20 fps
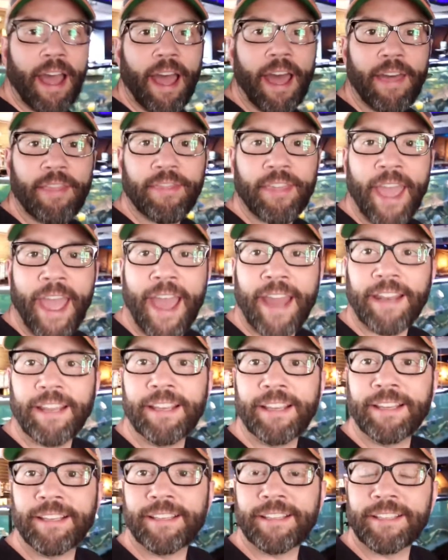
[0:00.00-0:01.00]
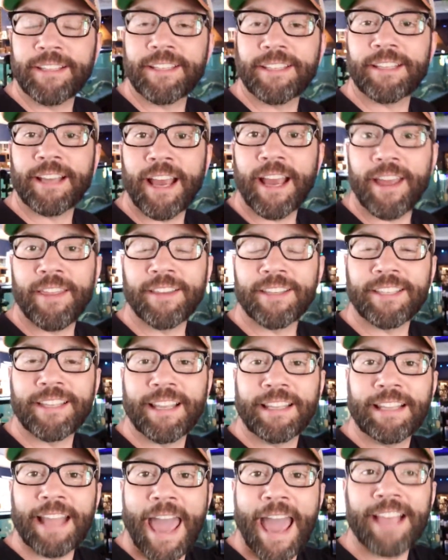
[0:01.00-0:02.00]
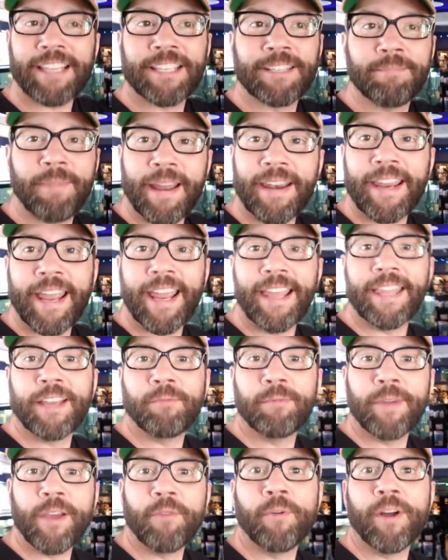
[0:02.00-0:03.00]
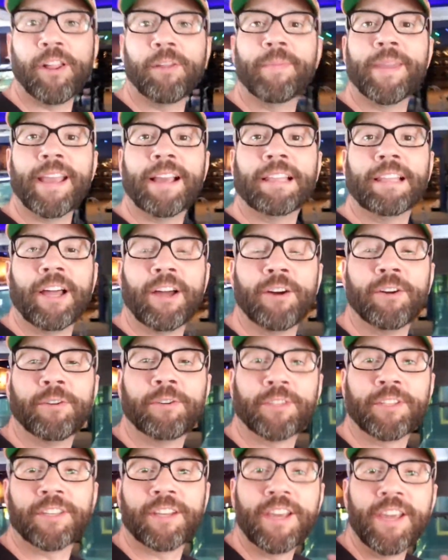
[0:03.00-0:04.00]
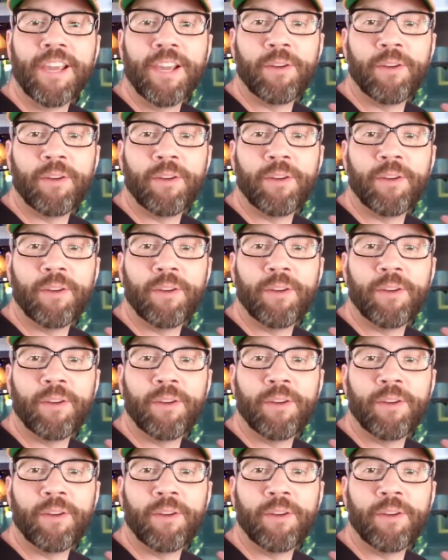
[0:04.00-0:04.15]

This is the last Monday that we will be closed.